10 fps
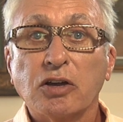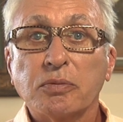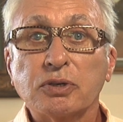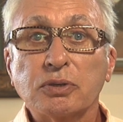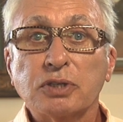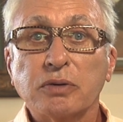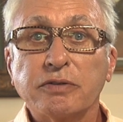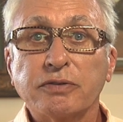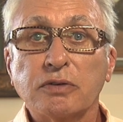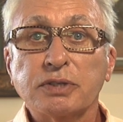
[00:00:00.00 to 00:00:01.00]
but also
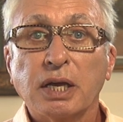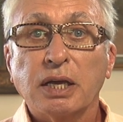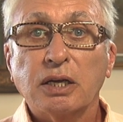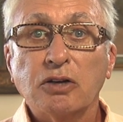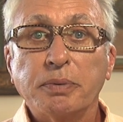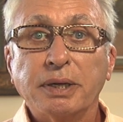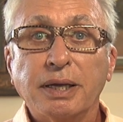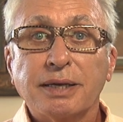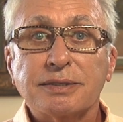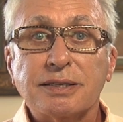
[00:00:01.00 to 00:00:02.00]
involves
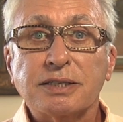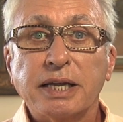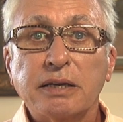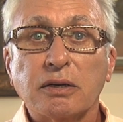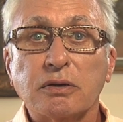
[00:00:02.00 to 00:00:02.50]
helping sustain